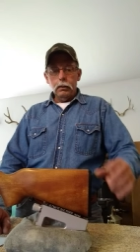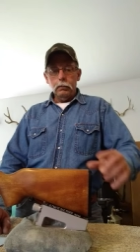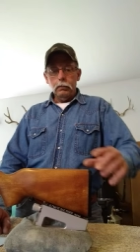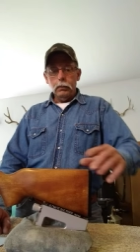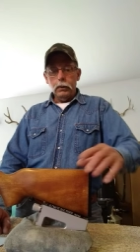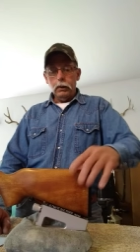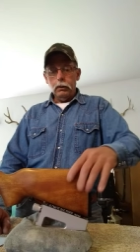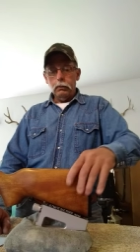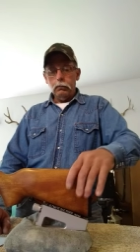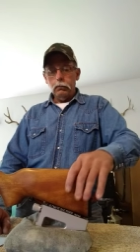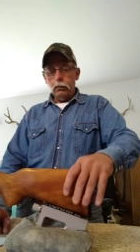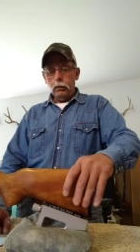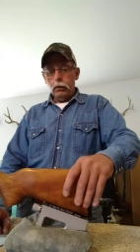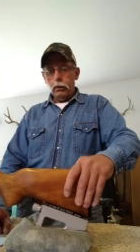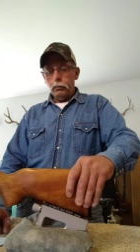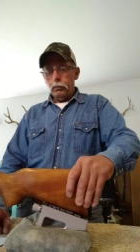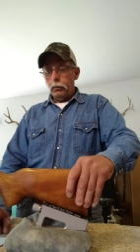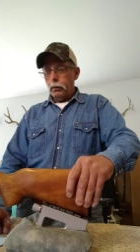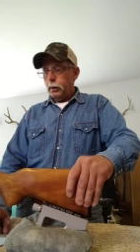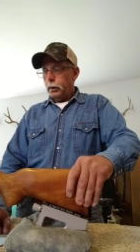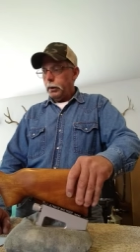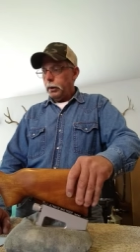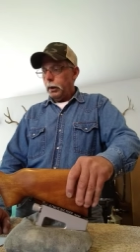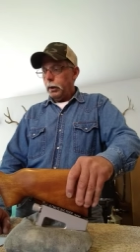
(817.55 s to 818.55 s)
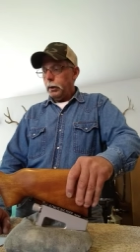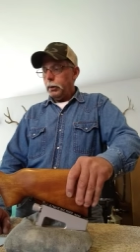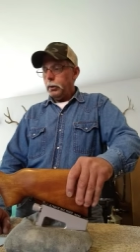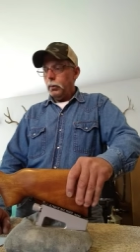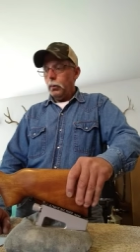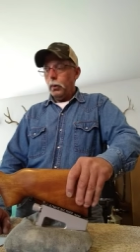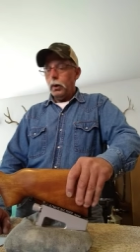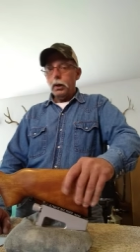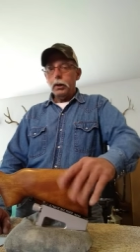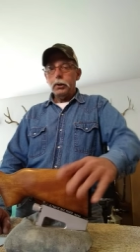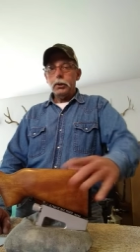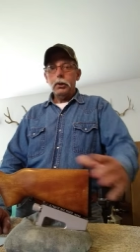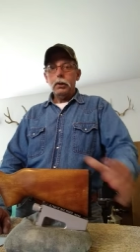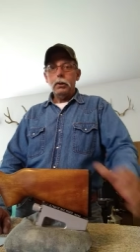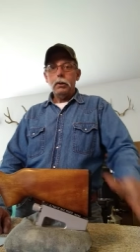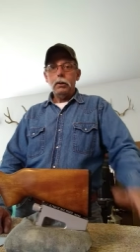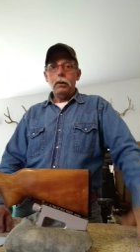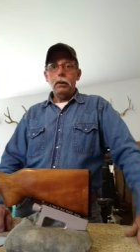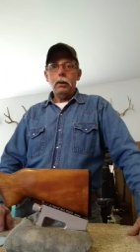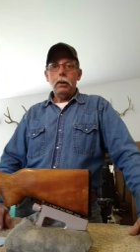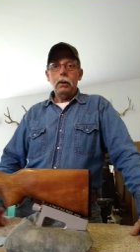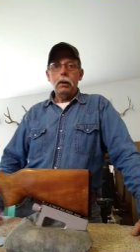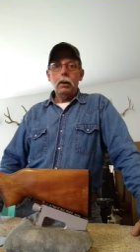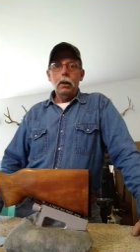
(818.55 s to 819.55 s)
But uh, really appreciate you
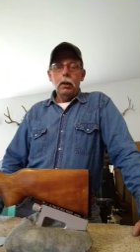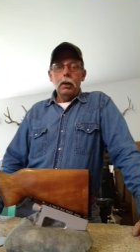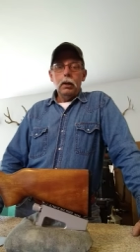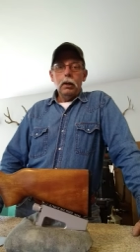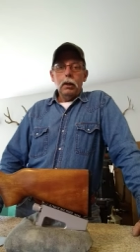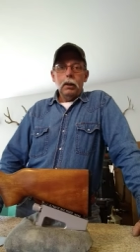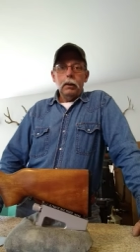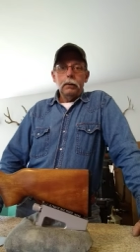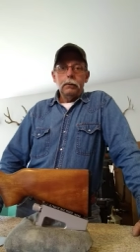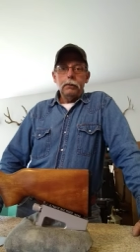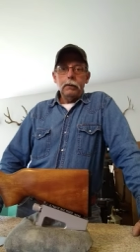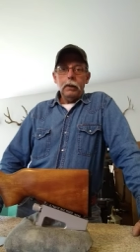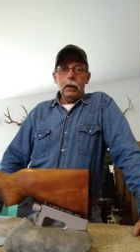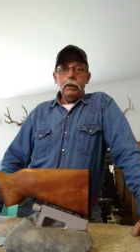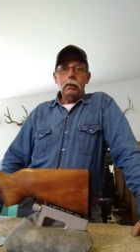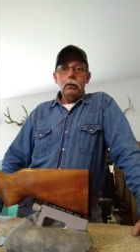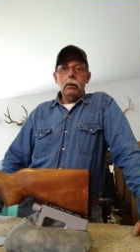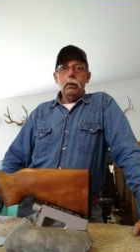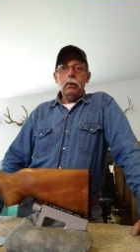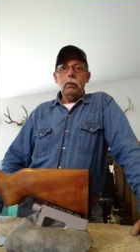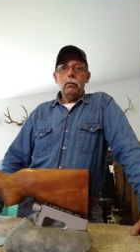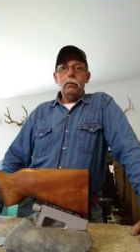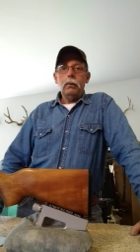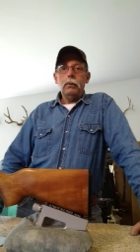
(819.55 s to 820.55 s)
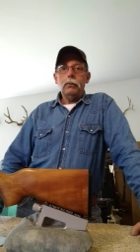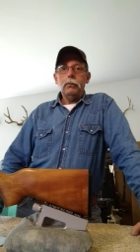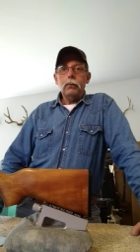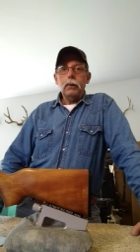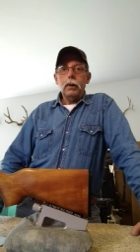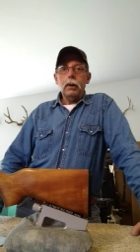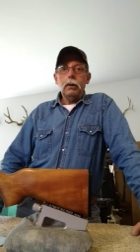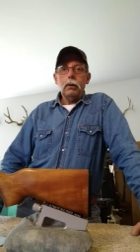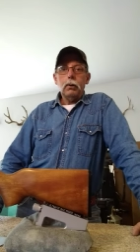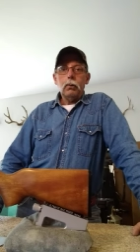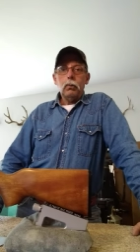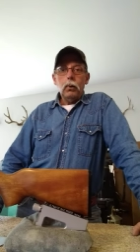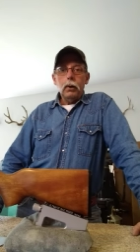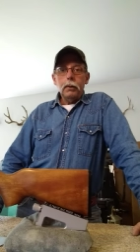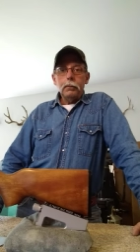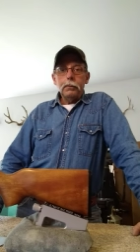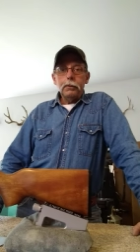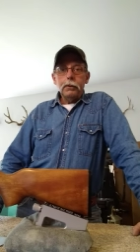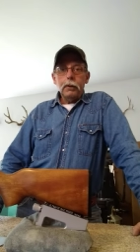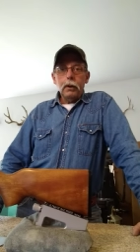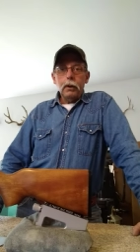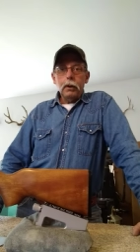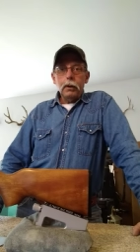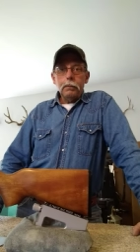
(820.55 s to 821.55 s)
watching. And stay tuned once we get our
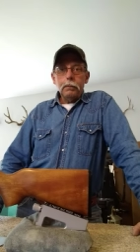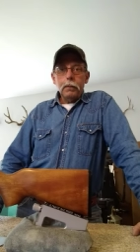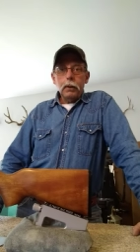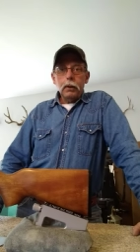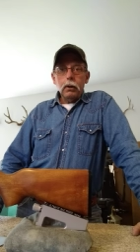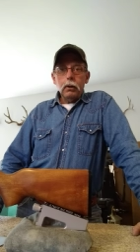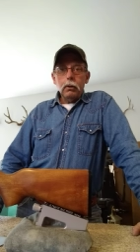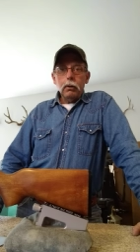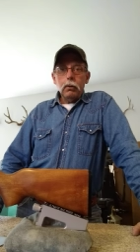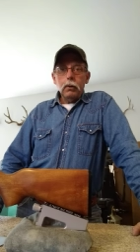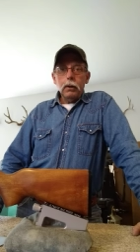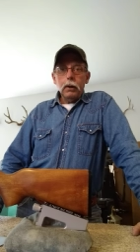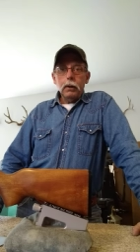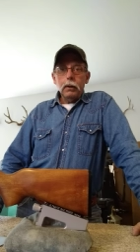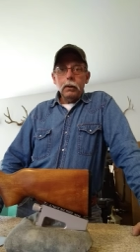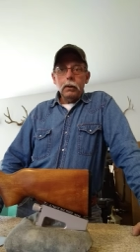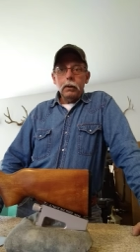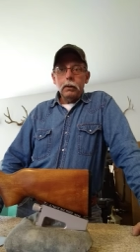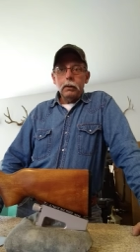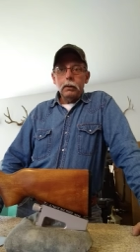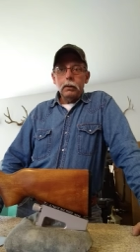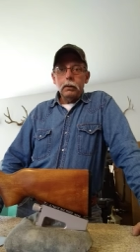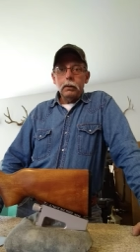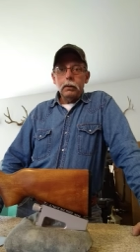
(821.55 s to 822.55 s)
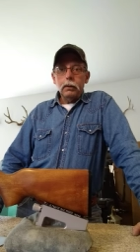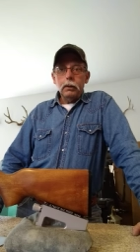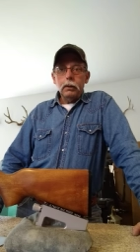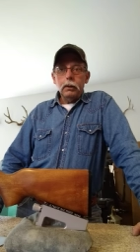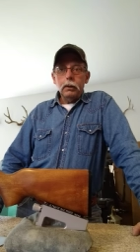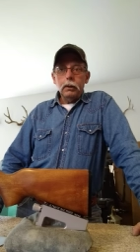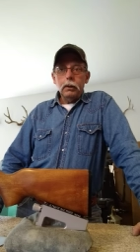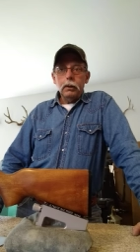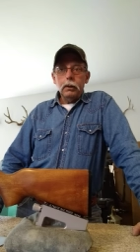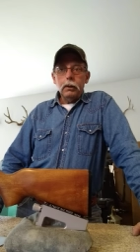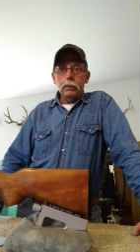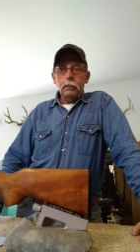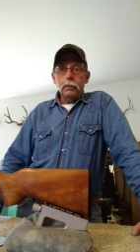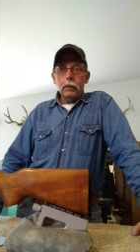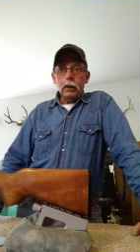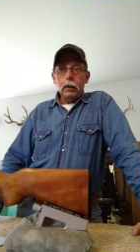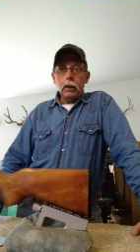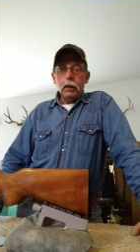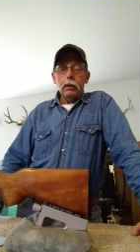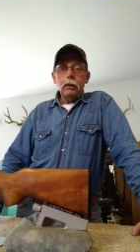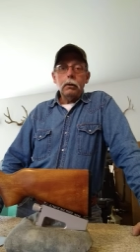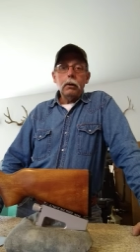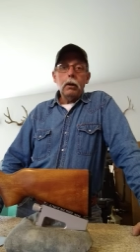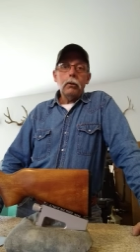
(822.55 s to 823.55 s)
website up and going. Um, I
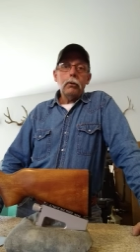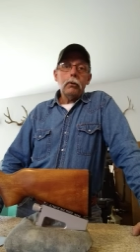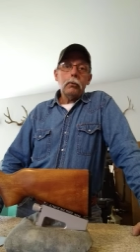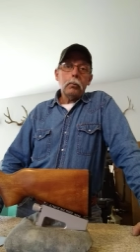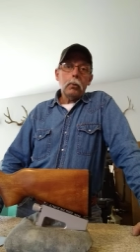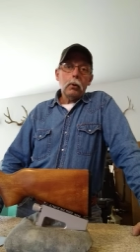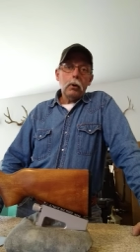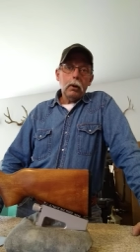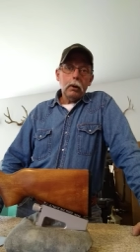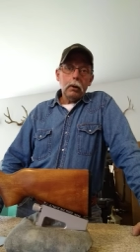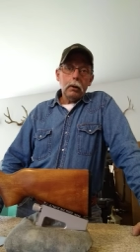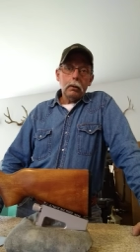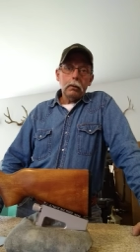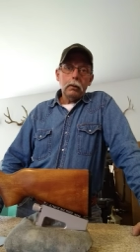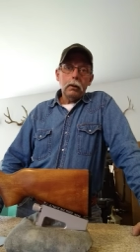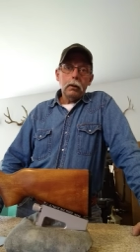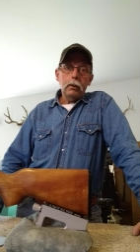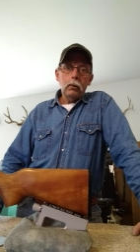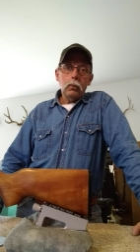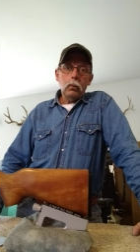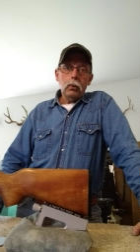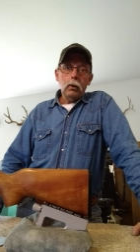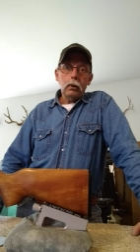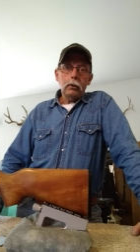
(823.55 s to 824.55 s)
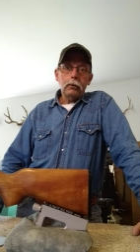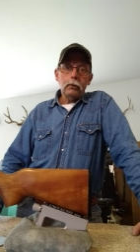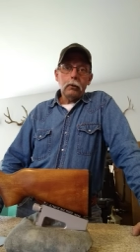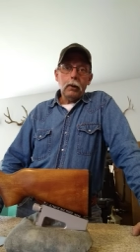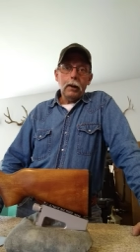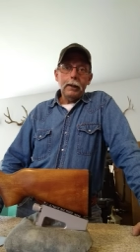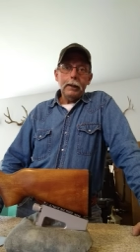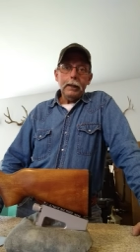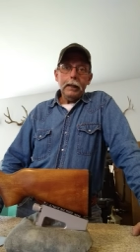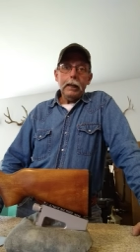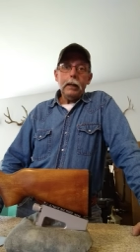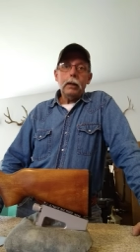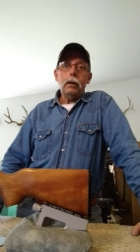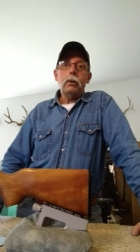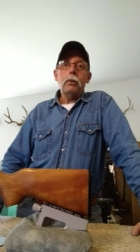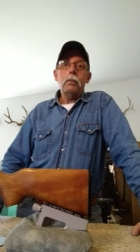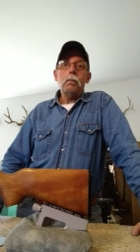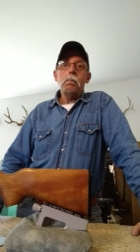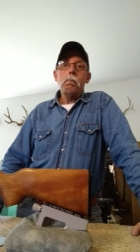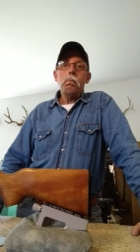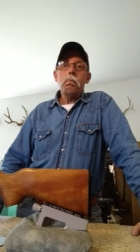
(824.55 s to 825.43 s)
got another product in the works right now.